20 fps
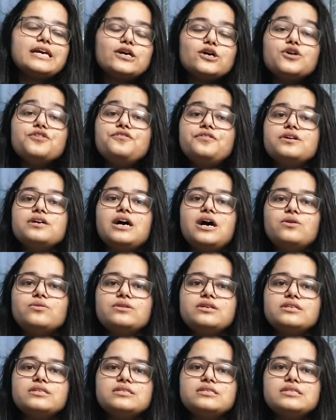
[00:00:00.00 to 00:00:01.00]
think of
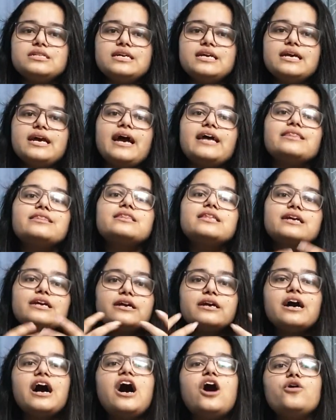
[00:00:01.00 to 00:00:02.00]
accountancy and
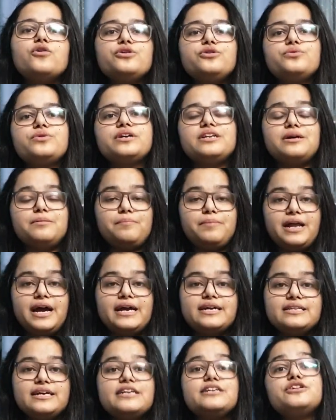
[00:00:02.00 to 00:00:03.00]
think how you can
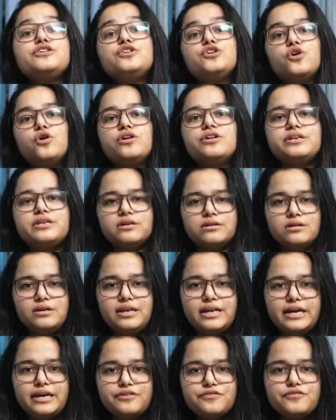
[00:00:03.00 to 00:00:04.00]
apply that in your real
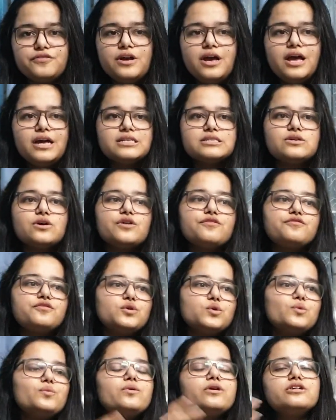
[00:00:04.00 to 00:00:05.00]
life. So if
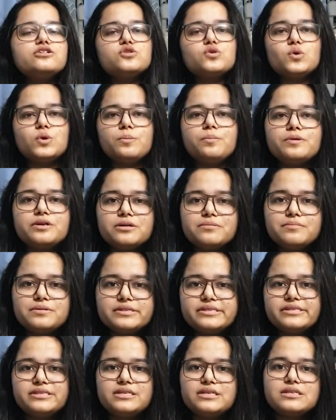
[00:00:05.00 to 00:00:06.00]
you were to open a
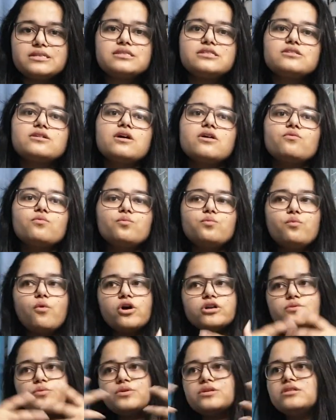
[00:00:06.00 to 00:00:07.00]
business,
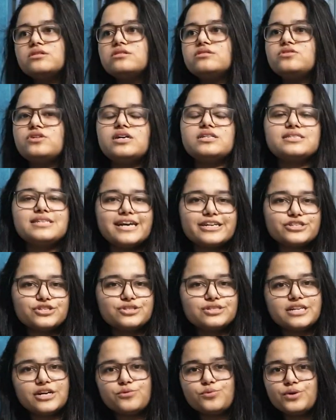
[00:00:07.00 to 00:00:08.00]
what were the
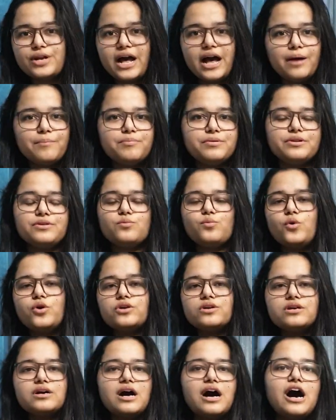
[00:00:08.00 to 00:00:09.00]
transactions that would happen?
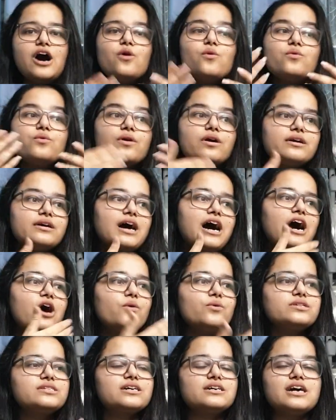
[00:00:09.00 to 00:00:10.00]

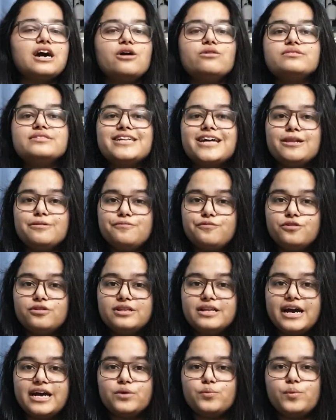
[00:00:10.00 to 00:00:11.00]
How is accounts
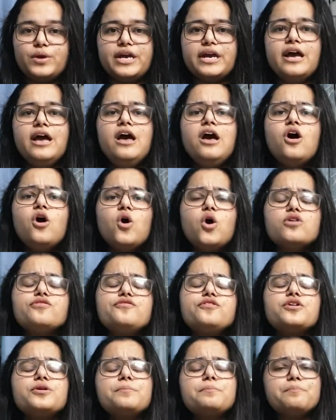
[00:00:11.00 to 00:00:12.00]
helpful that way? Or
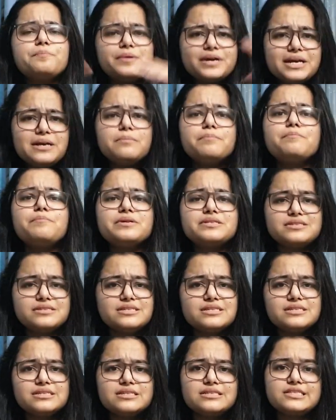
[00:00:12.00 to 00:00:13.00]
for big
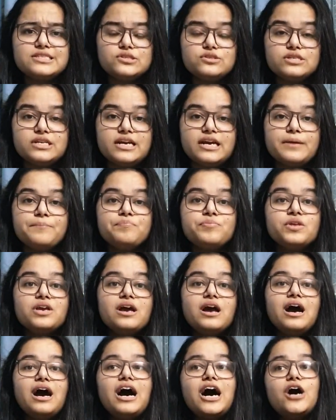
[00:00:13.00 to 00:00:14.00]
businesses today,
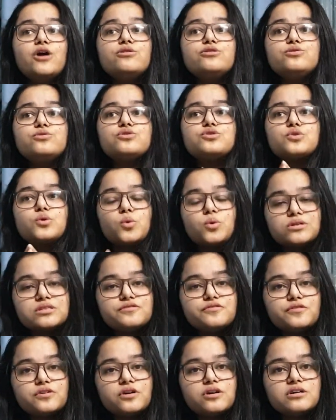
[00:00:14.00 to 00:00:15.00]
how do
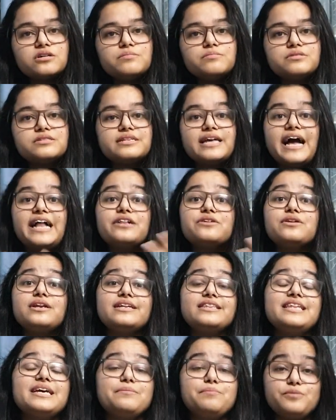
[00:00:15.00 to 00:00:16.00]
those firms
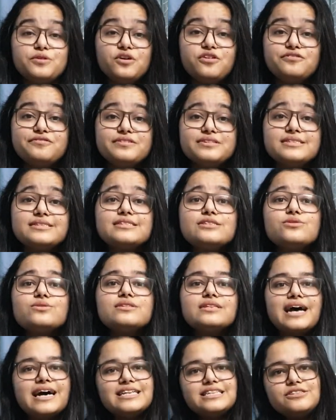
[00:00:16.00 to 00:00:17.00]
calculate their profits?
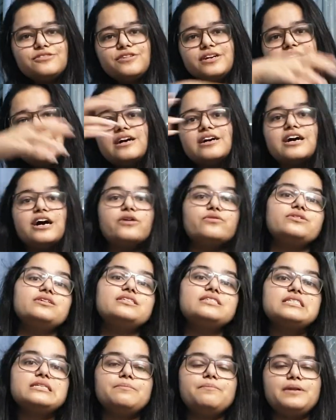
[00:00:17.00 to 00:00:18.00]
So that's where
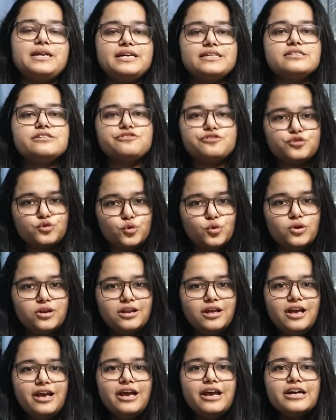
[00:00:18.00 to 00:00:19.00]
accountancy plays a role.
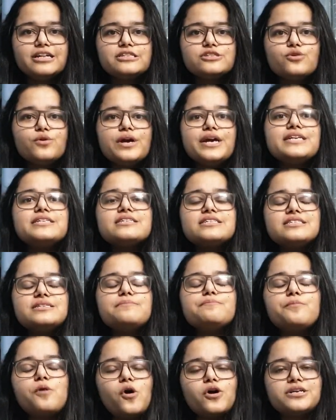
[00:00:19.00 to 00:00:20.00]
So it is
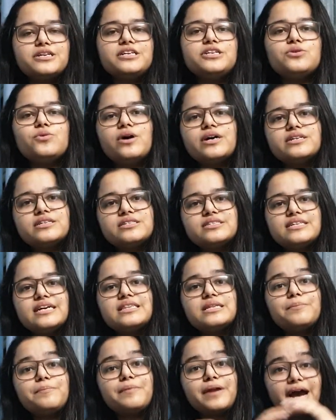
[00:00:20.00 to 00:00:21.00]
important to
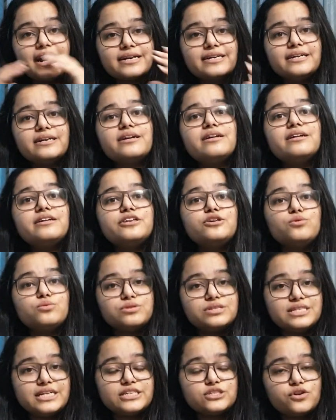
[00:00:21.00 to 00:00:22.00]
understand the practical
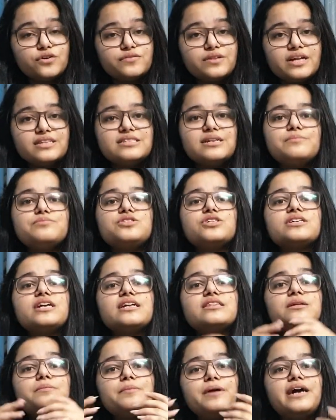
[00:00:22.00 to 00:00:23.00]
usage of that subject
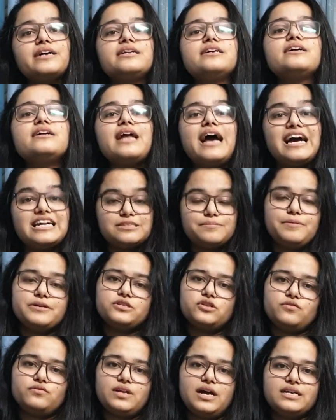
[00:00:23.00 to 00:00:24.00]
and the practical
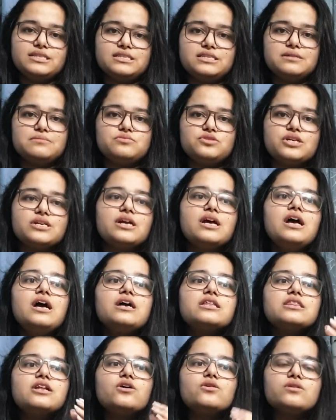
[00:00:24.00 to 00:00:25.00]
aspects of that subject.
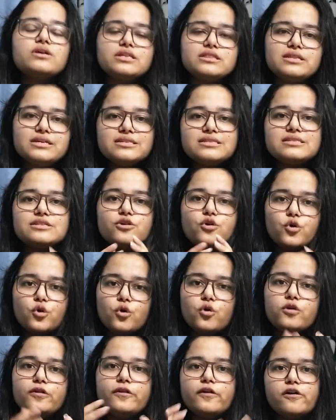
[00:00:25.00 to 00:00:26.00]
Now, this
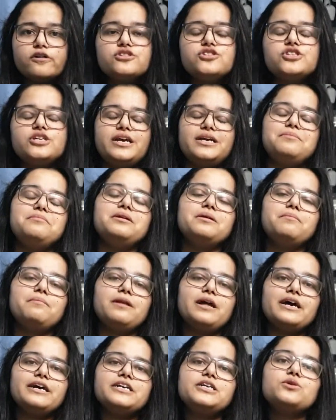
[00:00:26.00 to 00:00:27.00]
whole logic can be
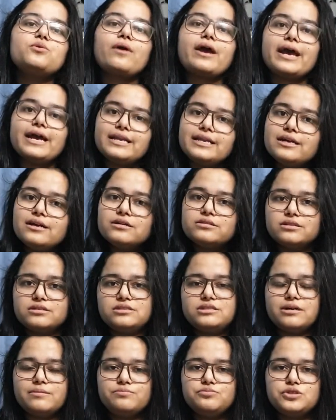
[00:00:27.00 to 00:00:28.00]
applied to any other
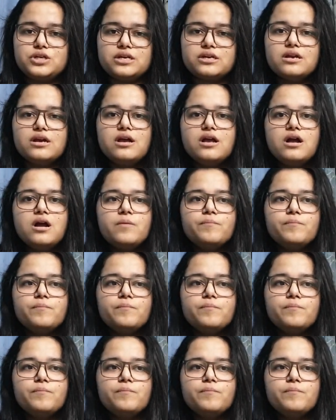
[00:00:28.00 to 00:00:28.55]
subject.